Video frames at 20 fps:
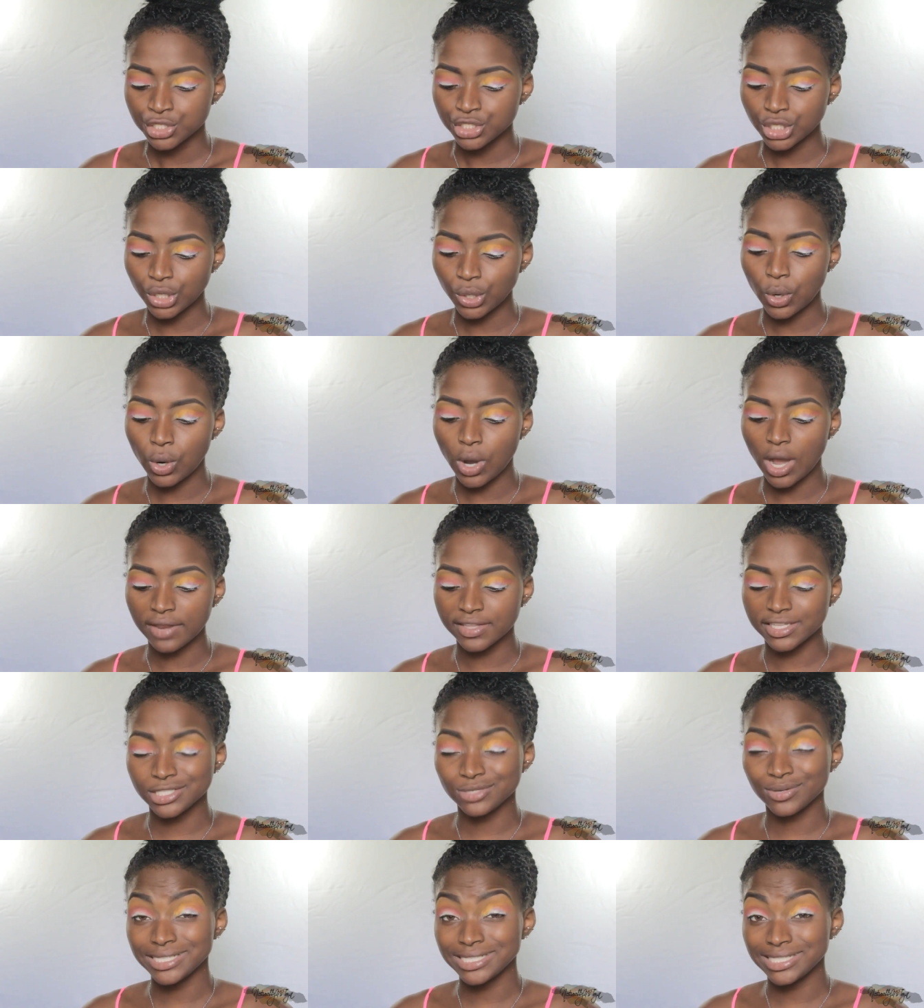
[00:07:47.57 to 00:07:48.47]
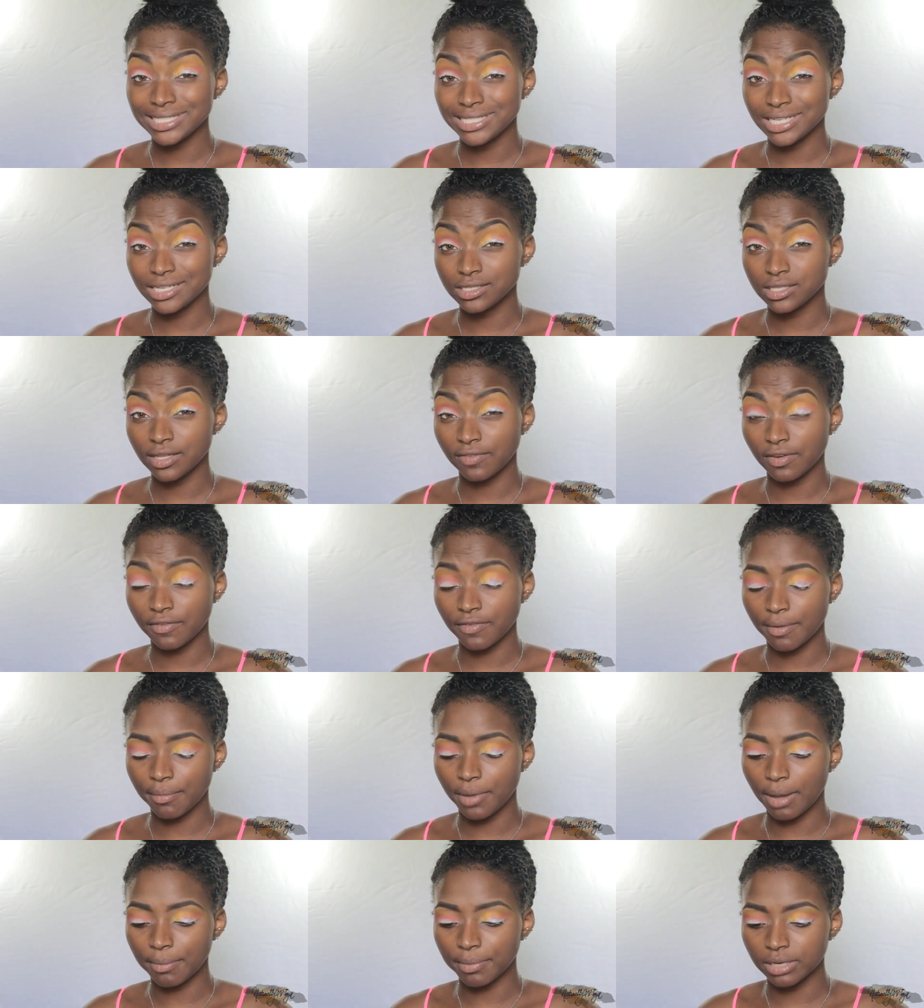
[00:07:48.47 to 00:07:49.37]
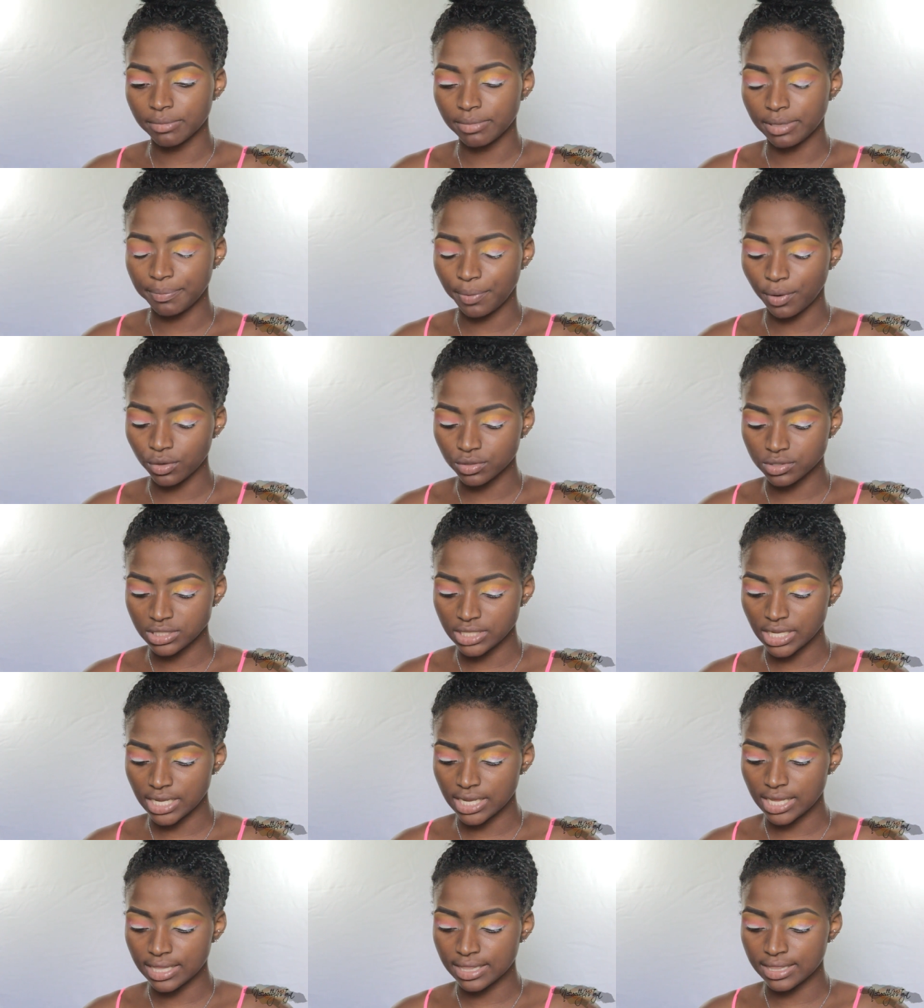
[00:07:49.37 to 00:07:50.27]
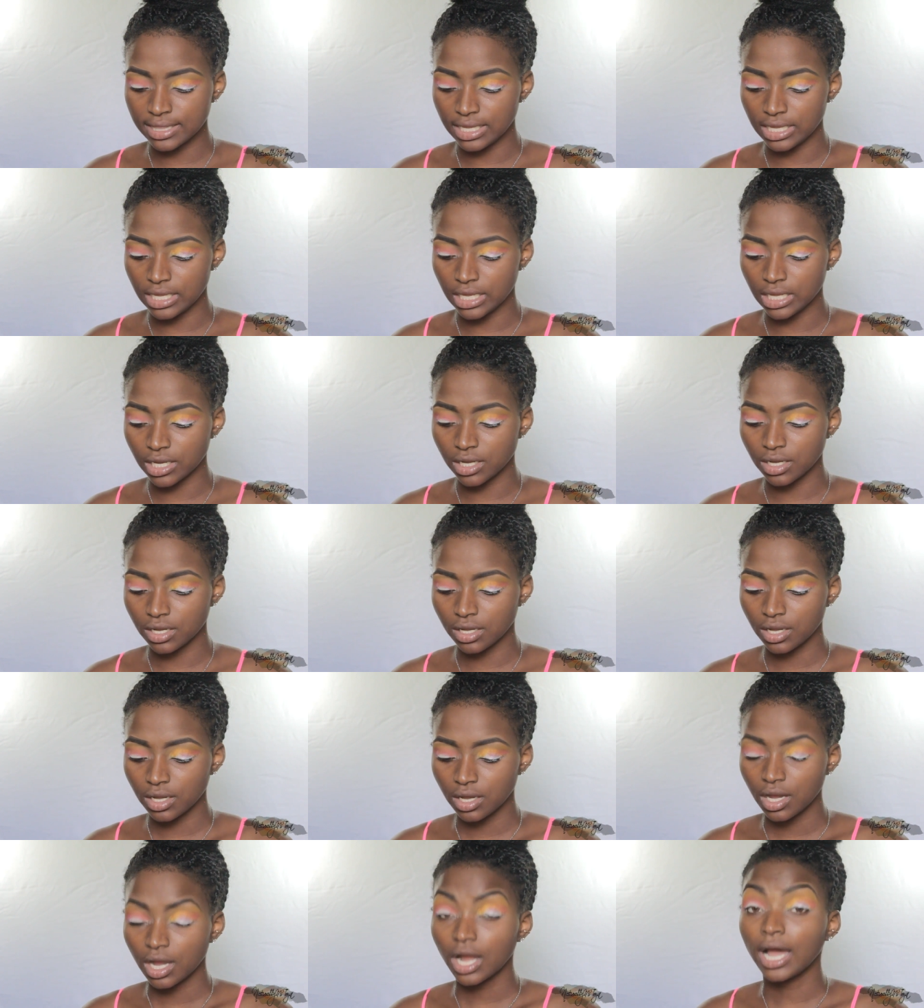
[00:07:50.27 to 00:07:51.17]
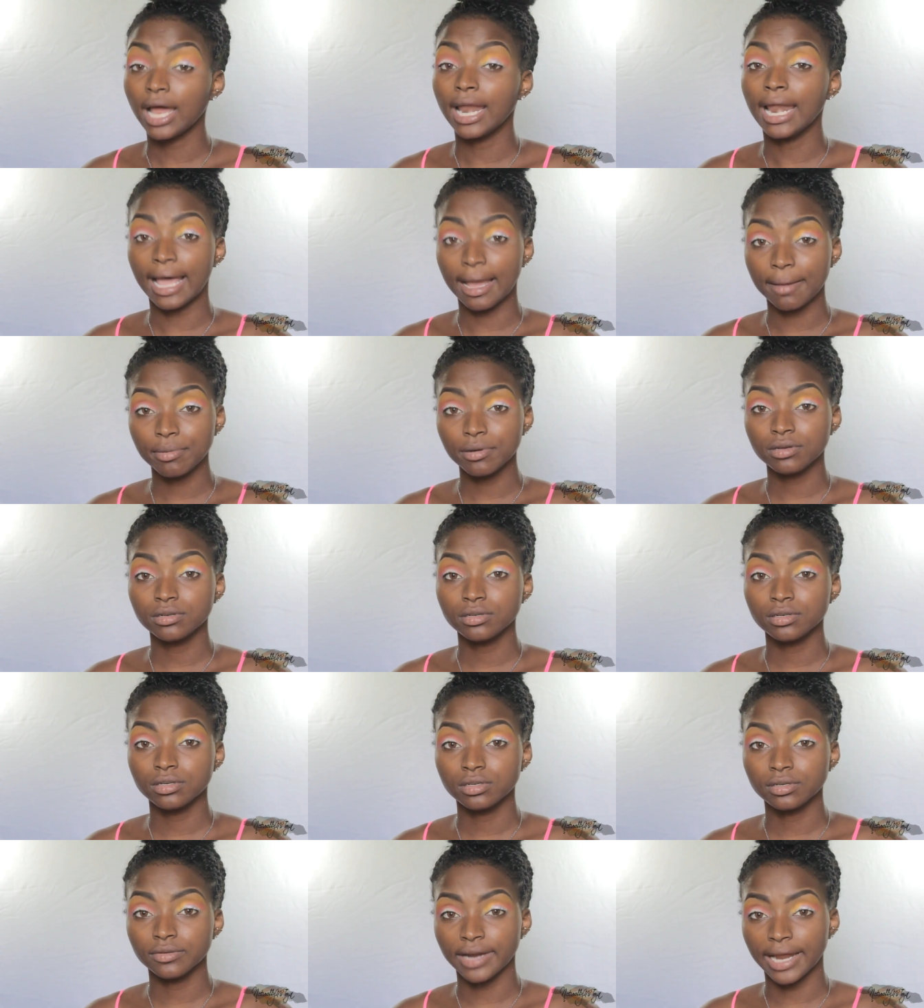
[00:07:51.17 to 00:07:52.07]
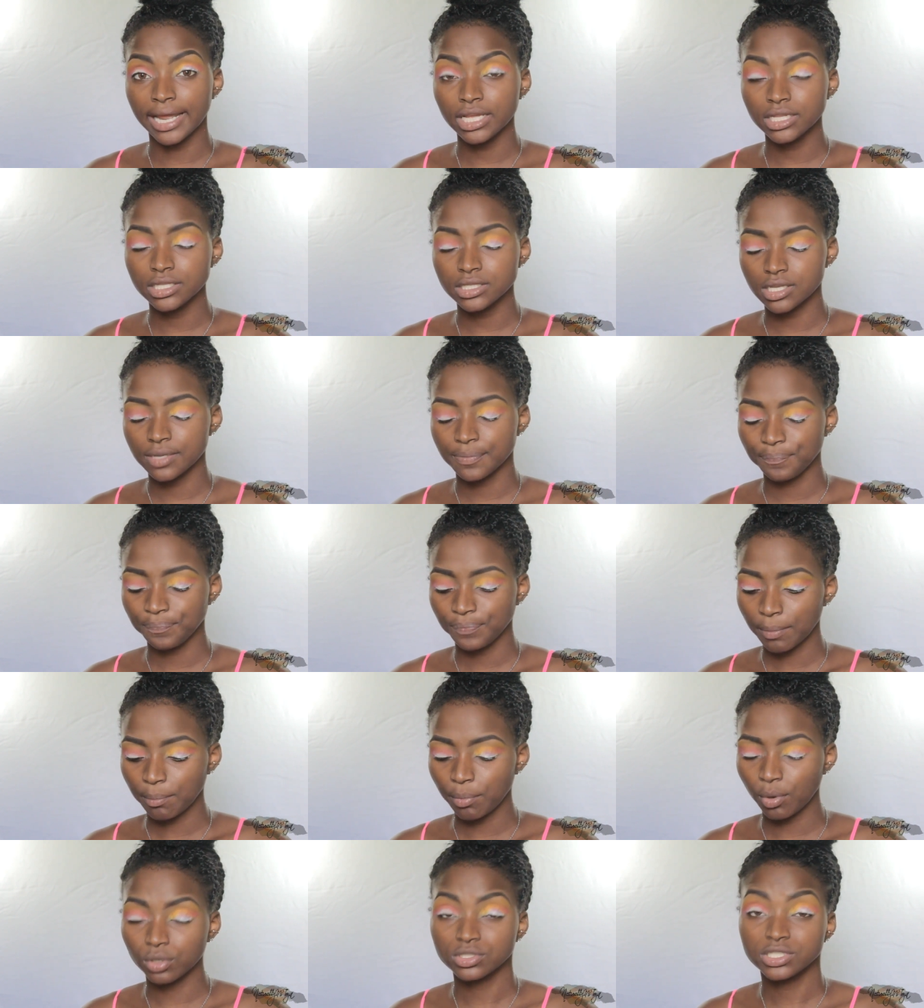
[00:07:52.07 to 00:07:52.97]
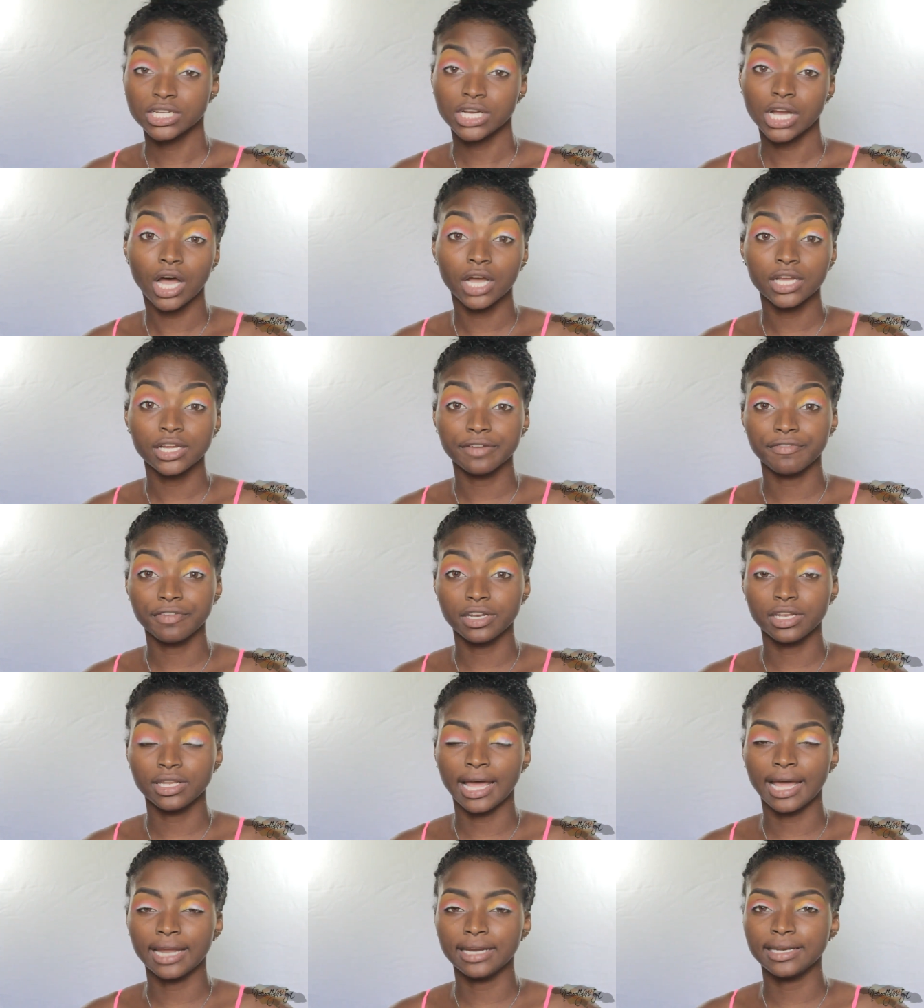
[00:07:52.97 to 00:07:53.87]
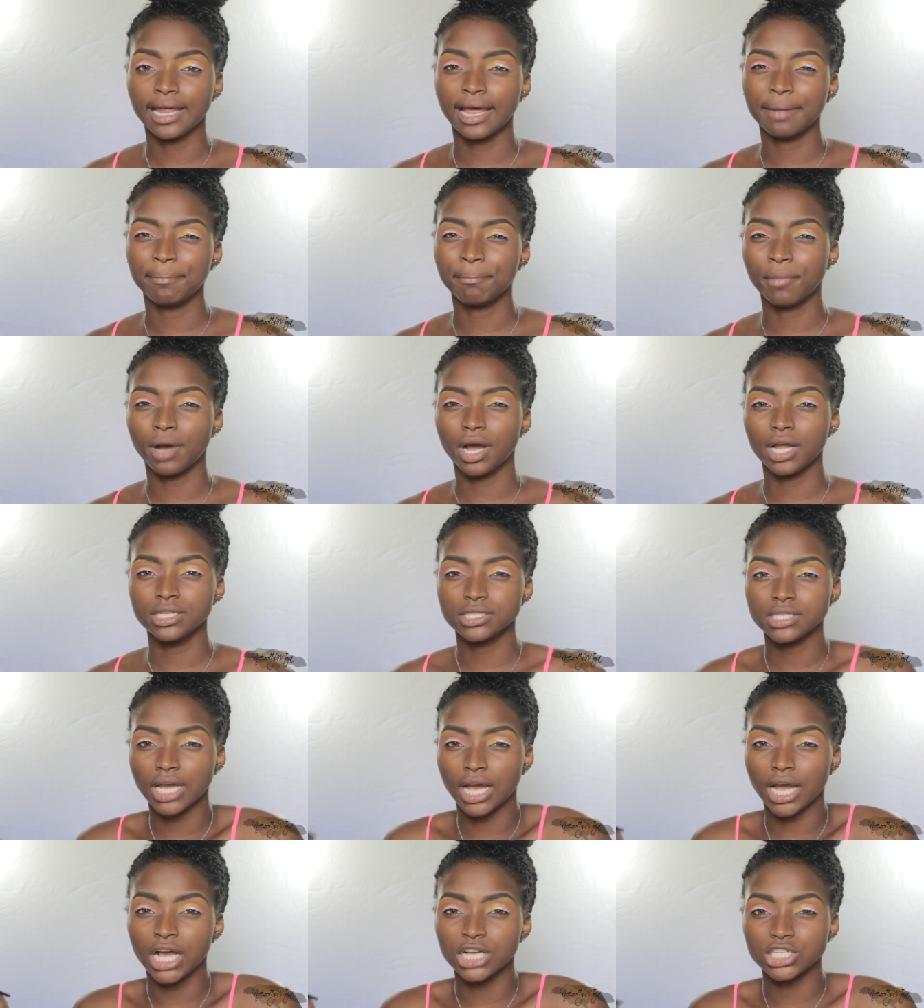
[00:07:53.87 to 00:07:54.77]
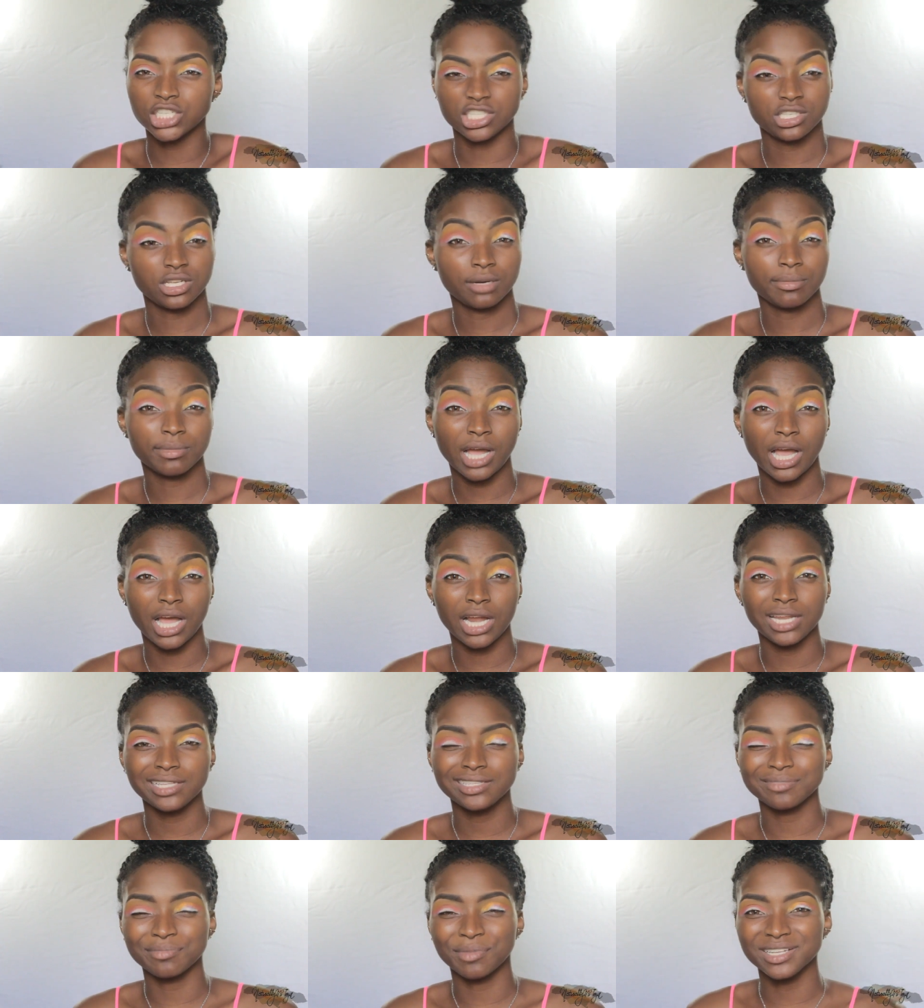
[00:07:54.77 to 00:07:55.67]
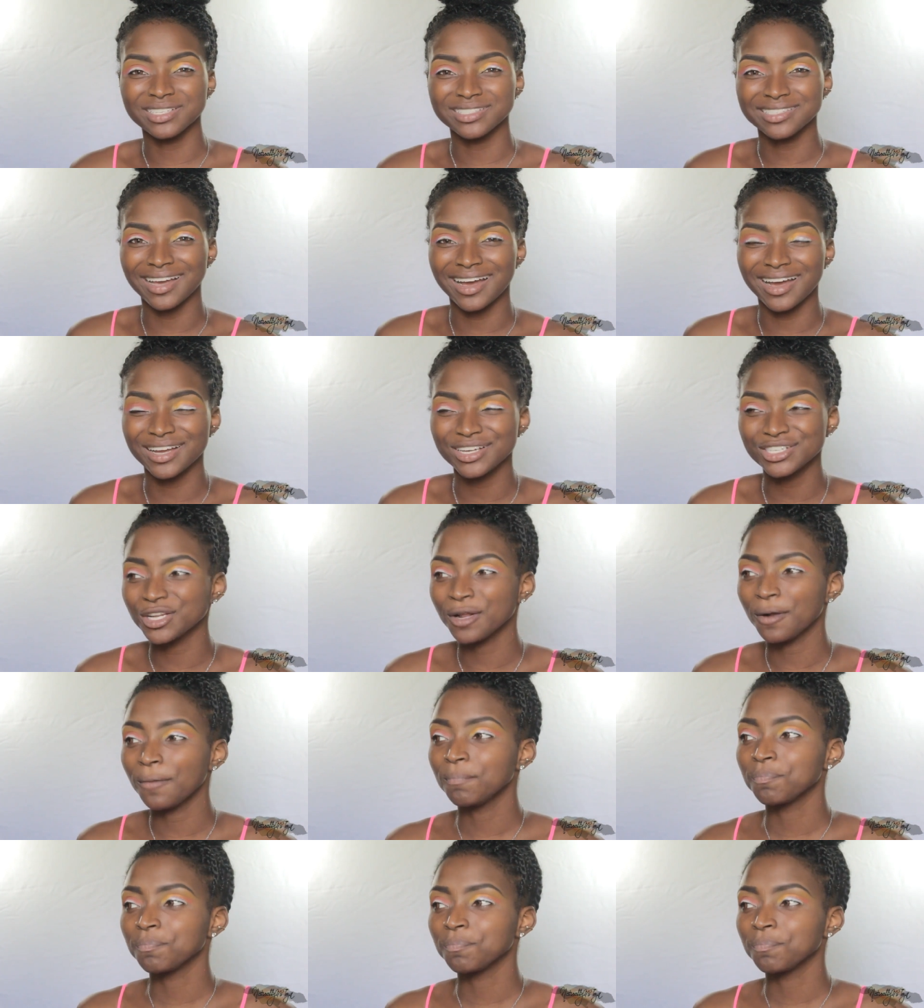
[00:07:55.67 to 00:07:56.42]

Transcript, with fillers: So on the 26th of November I'm going to be posting the collab, right? Posting all your that montage, that's what I'm calling it, montage.